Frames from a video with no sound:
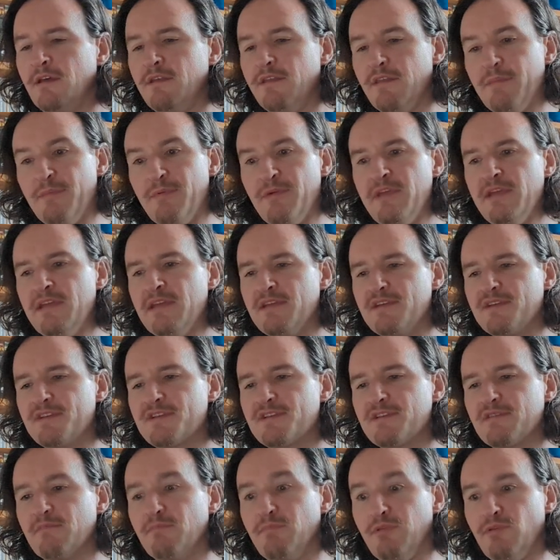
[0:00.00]
The
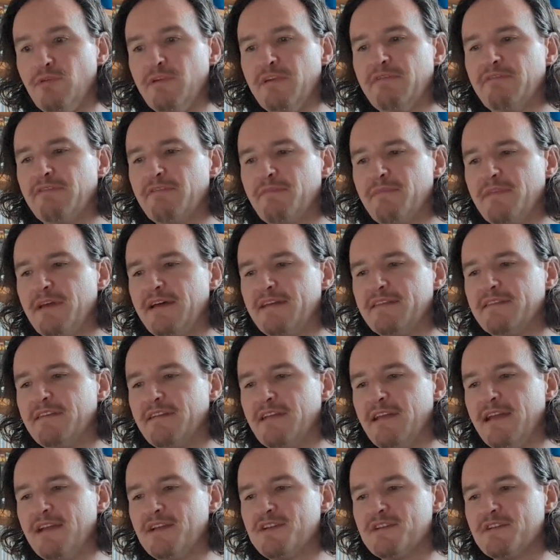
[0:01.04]
breeze, blowing from that
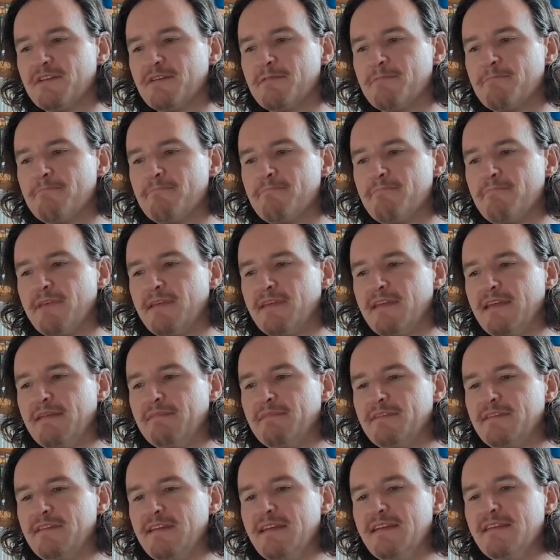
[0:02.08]
direction,
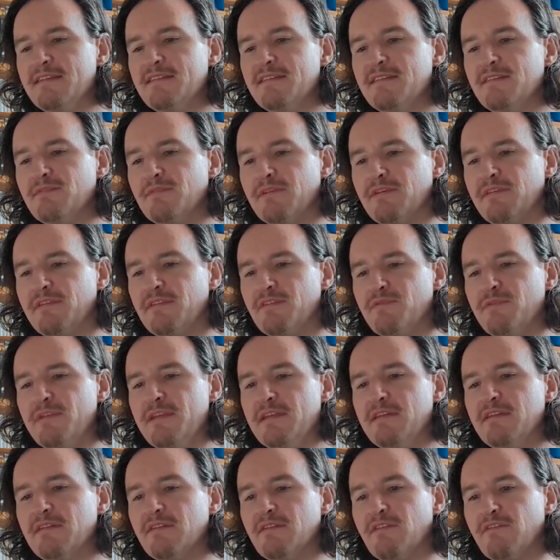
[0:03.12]
became tainted with the
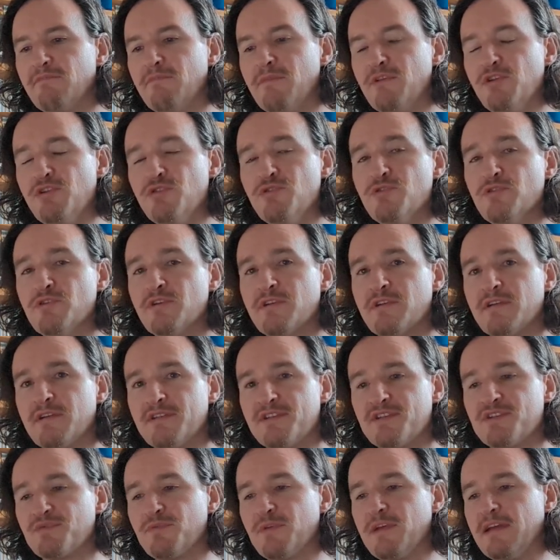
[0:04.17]
reek of manure
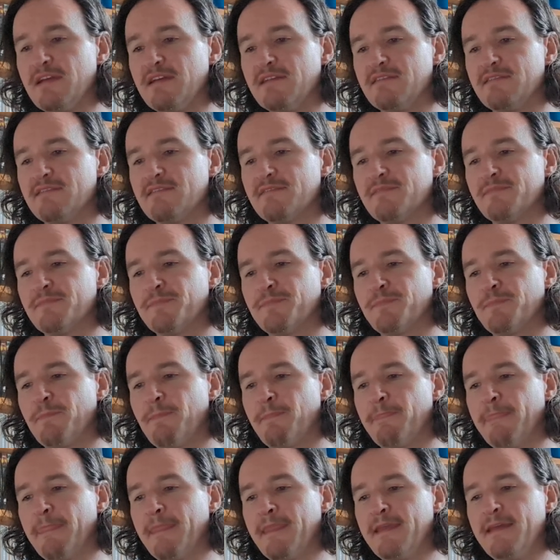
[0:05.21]
and sweat.
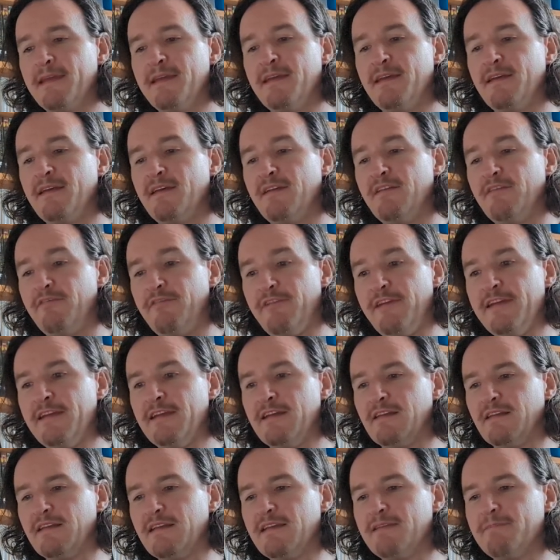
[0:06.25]

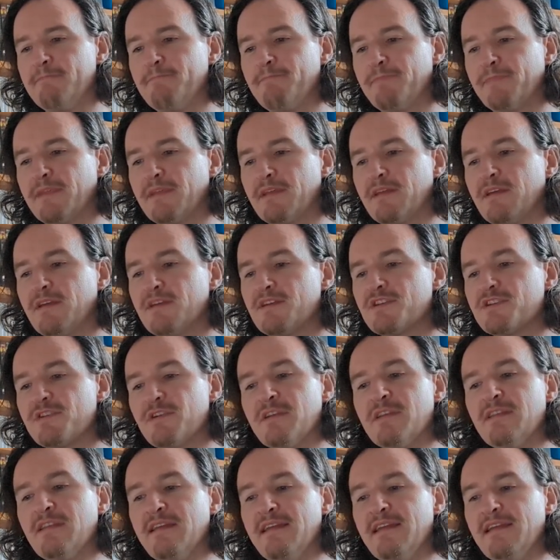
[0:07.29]
Finally,
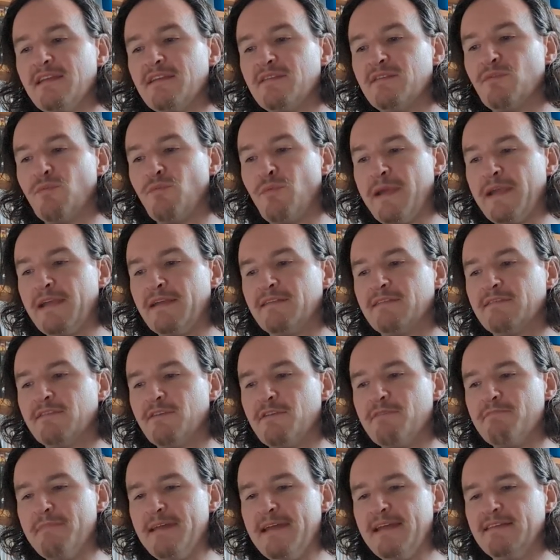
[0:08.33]
sunlight winked
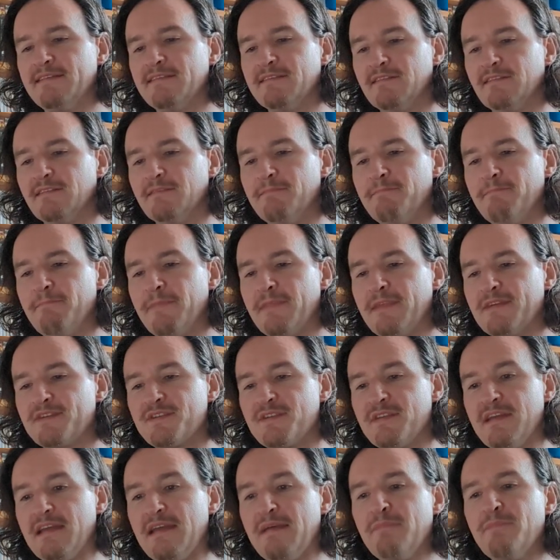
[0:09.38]
on metal
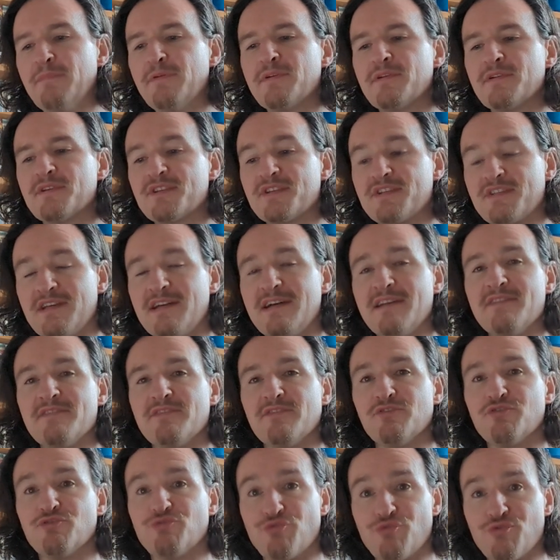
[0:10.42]
as the Emperor's
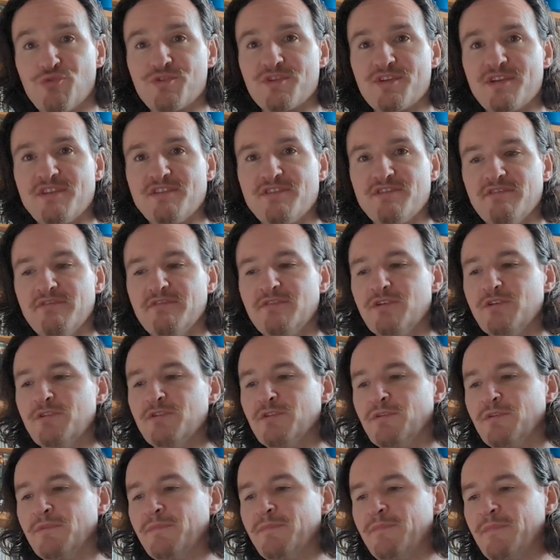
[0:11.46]
standard rose into
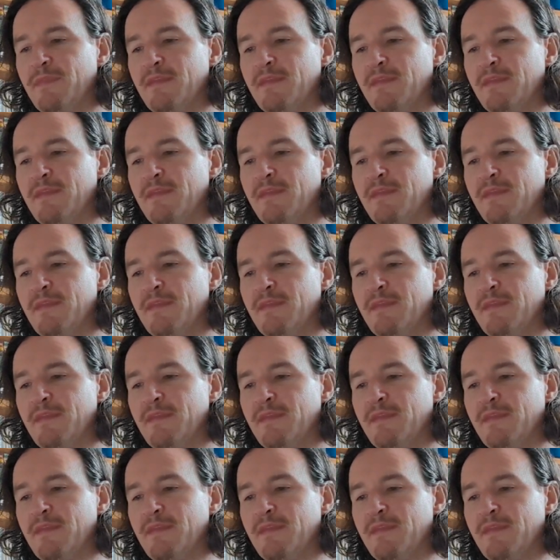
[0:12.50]
view,